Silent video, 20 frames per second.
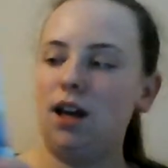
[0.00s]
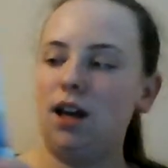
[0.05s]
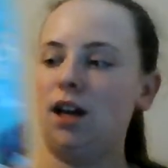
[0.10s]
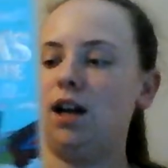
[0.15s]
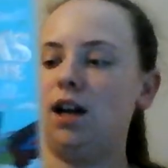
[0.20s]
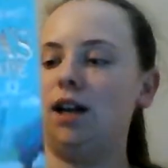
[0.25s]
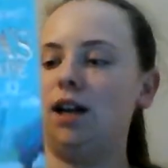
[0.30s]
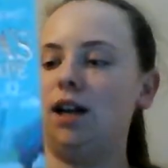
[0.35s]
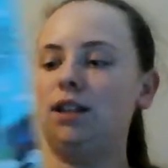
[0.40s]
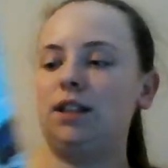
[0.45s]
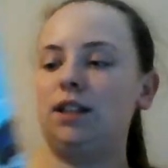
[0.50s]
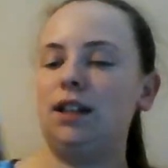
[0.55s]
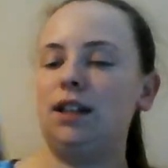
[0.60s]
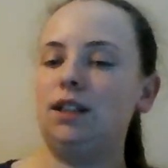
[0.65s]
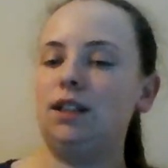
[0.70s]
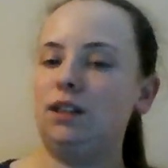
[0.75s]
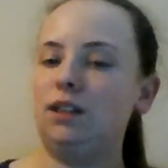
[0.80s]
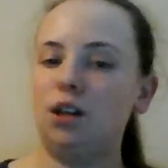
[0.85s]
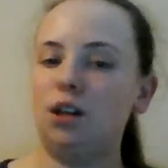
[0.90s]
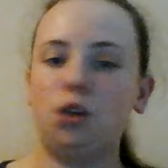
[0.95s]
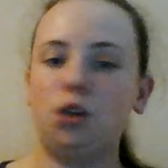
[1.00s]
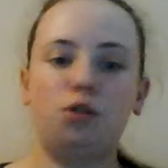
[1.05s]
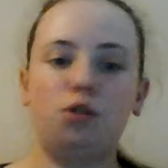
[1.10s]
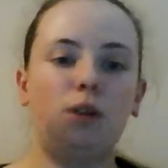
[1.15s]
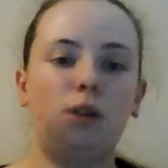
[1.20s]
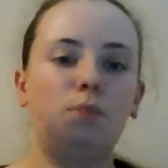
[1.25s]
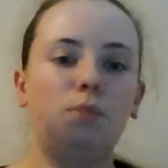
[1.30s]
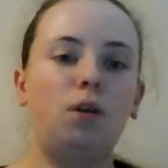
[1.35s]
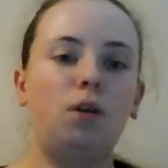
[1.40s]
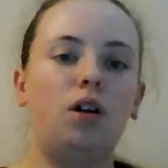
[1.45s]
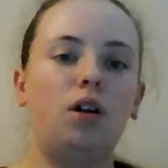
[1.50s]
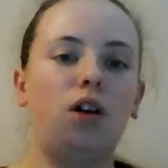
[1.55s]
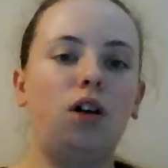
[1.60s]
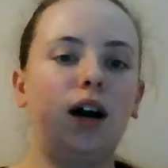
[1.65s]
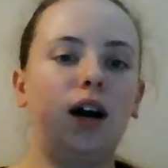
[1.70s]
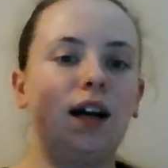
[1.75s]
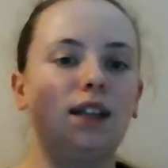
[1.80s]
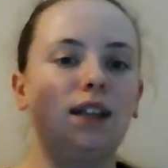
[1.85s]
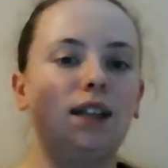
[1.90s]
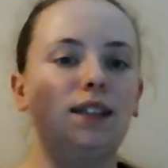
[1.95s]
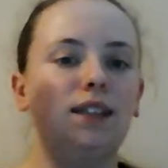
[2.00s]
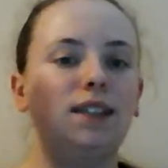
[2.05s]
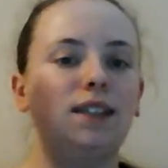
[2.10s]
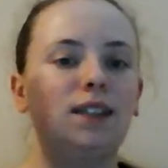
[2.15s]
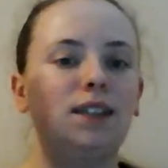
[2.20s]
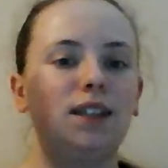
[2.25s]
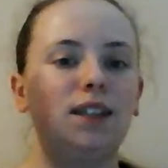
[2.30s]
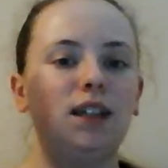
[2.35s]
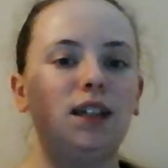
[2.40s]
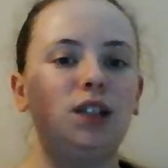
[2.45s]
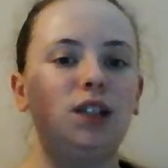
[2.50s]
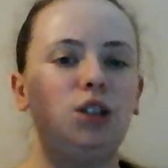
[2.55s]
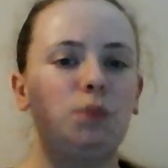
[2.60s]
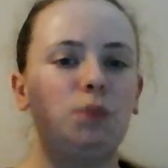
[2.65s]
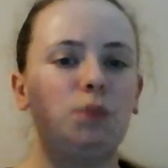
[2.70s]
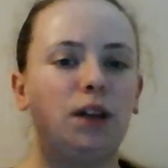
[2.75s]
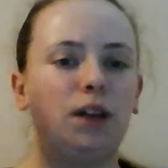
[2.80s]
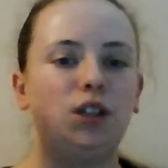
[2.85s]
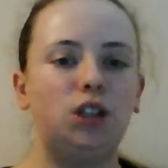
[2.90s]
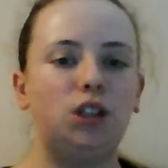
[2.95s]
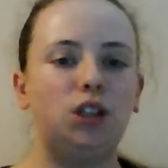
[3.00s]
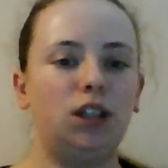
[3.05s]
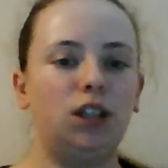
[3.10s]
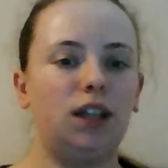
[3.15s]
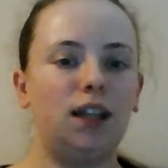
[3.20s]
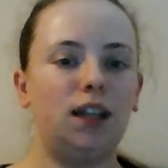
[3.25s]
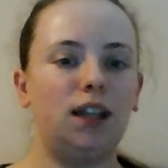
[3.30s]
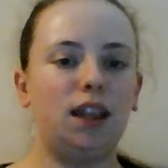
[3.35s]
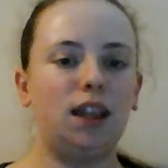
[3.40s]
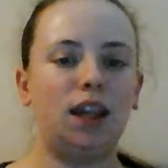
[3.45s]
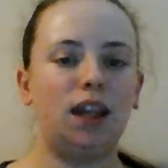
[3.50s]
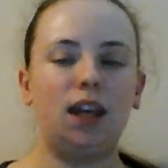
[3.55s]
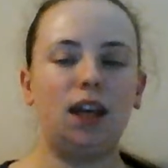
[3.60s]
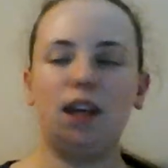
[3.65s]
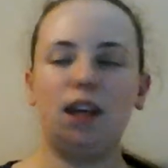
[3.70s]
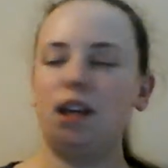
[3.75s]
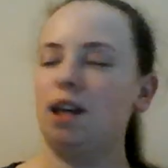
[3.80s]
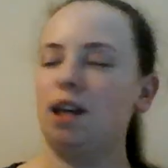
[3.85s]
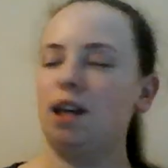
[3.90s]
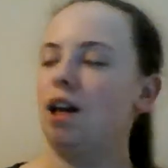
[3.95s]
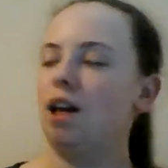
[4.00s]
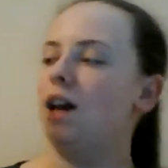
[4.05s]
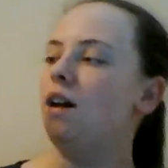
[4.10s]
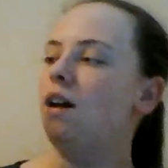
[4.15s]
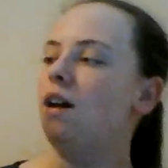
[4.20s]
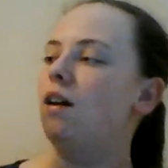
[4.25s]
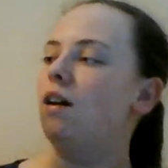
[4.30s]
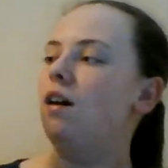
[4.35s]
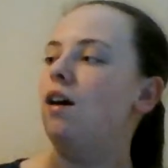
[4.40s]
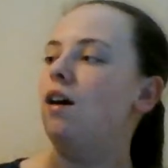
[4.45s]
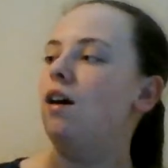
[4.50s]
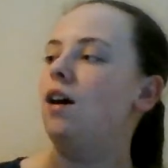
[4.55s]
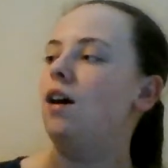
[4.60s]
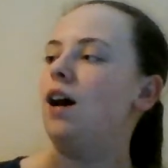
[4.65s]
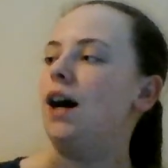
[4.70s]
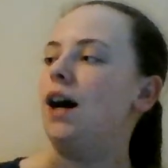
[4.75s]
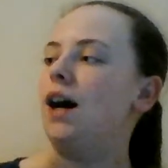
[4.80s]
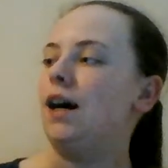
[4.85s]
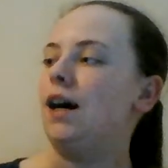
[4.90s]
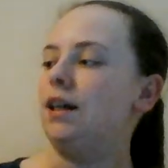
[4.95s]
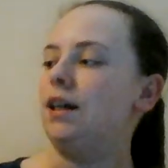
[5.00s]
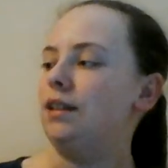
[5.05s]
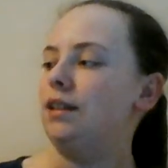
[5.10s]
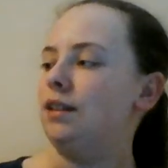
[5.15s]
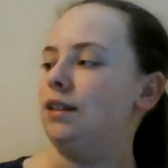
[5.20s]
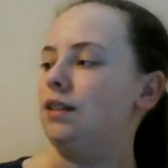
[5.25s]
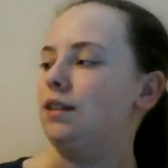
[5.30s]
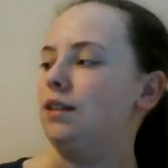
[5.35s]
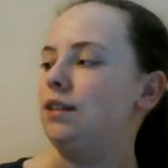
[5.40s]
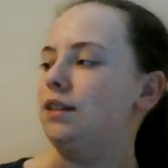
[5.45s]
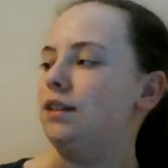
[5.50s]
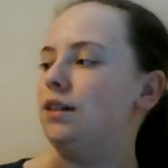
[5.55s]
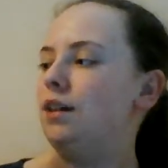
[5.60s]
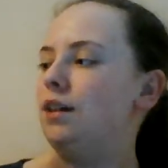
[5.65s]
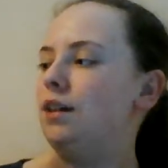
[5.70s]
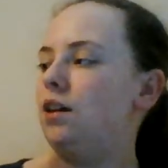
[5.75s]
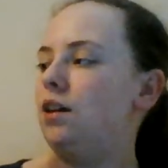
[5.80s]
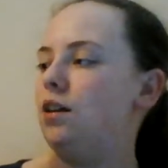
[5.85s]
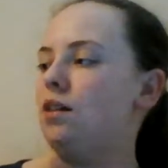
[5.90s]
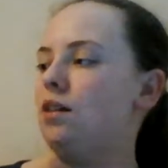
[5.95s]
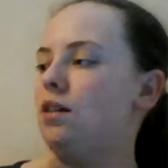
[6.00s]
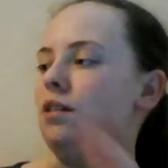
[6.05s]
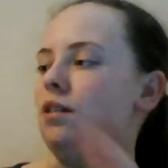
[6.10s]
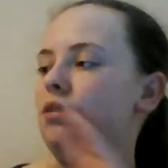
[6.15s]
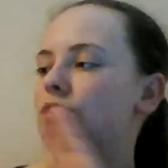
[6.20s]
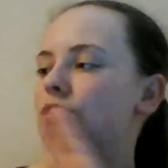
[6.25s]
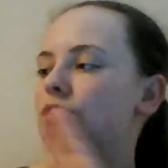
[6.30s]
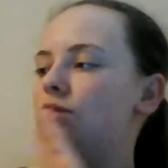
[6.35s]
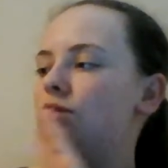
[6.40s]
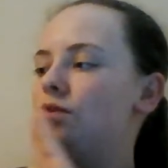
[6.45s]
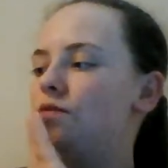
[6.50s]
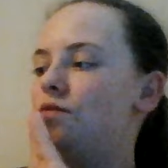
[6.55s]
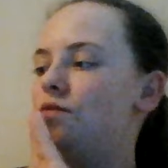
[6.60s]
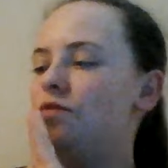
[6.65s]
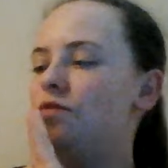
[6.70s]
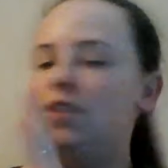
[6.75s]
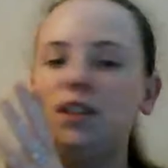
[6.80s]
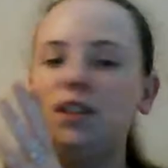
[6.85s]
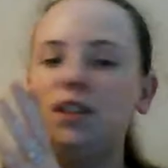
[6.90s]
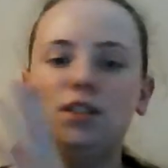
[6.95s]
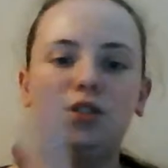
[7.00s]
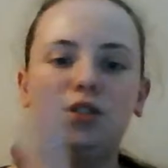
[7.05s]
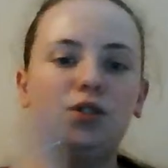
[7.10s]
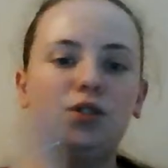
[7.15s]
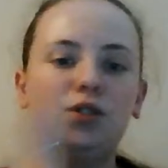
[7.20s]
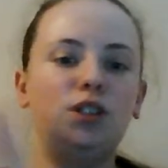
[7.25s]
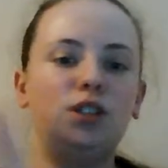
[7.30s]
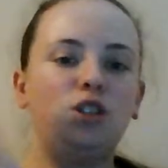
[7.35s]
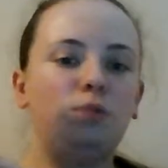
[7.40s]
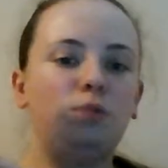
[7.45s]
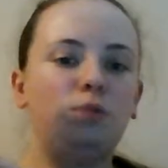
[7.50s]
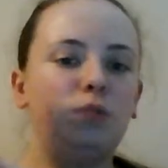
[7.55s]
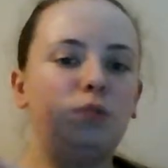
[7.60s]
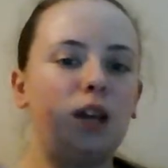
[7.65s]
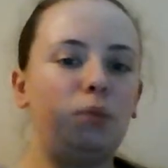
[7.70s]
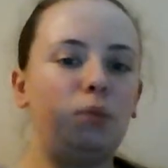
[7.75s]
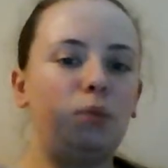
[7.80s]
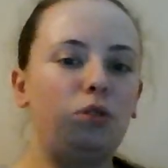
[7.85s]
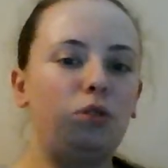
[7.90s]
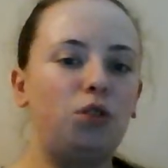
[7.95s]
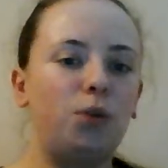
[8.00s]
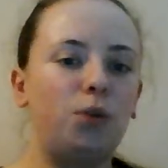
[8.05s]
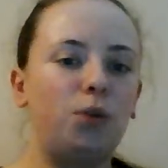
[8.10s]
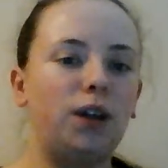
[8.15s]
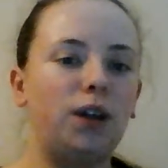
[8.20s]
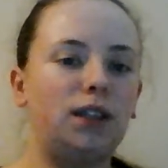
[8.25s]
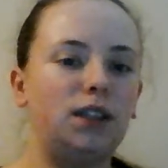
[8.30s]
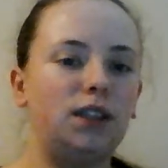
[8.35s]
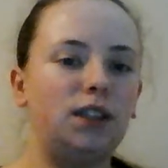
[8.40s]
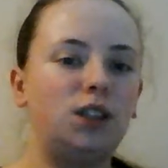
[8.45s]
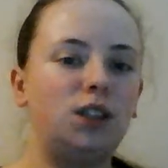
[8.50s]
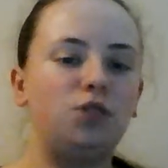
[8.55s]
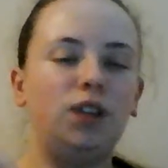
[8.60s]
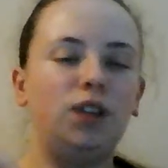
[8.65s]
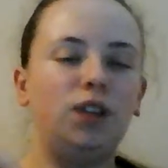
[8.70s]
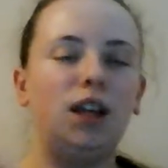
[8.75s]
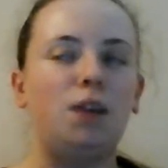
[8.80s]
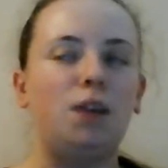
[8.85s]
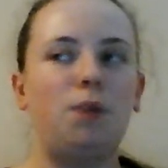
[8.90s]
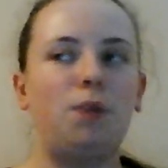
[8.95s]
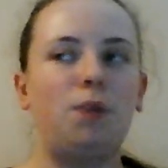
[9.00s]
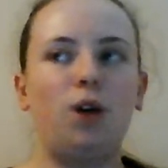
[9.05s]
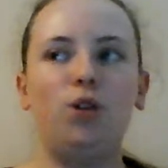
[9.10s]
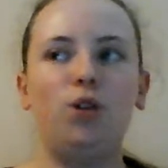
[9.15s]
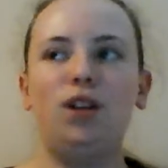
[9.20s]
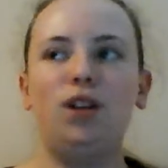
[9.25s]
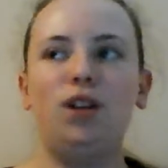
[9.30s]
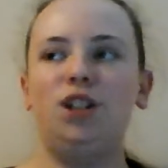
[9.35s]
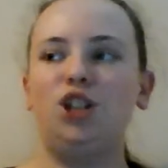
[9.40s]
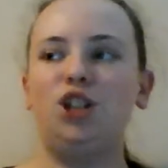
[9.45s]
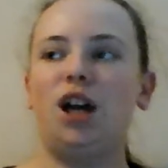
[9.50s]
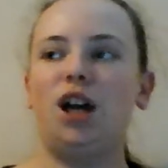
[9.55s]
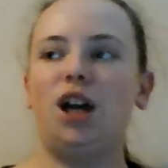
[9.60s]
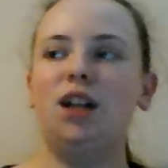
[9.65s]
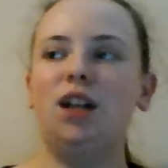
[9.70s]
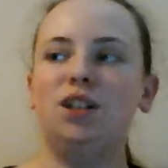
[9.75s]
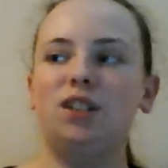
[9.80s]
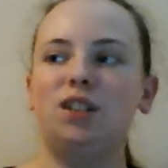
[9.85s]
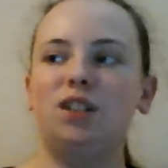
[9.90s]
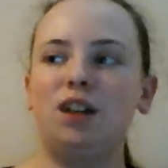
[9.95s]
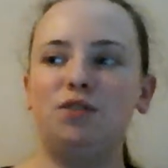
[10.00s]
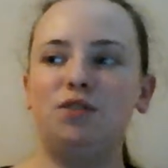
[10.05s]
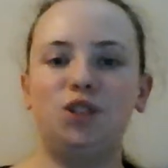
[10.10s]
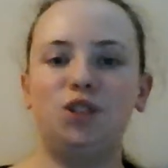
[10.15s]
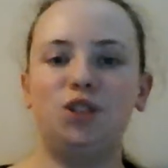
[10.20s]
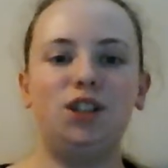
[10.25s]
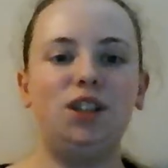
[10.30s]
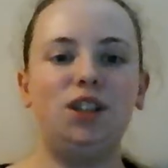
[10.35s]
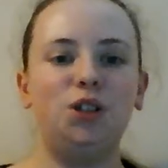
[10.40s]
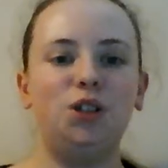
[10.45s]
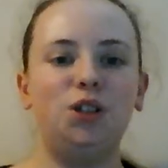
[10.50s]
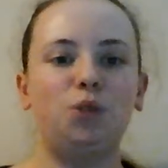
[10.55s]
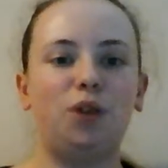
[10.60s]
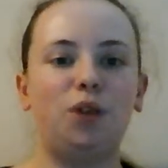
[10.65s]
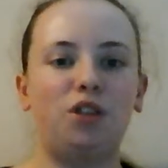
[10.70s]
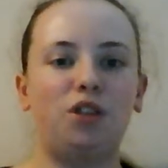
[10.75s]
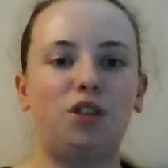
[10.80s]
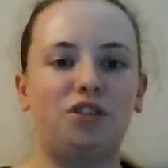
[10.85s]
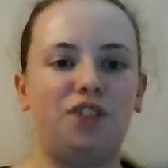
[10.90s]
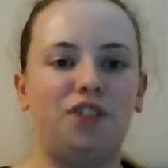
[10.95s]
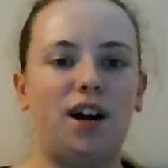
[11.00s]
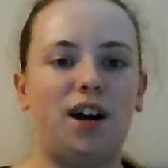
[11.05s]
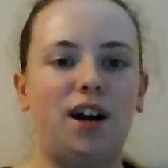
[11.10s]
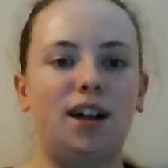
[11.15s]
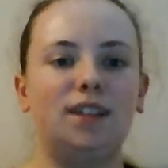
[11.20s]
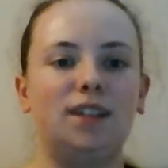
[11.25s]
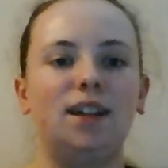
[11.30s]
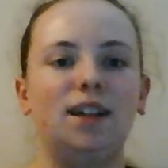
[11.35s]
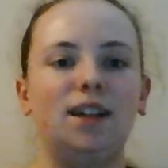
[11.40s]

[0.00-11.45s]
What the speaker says: And his grandpa has dementia, I think, and there is some depth to it. It's really about a child having to deal with the fact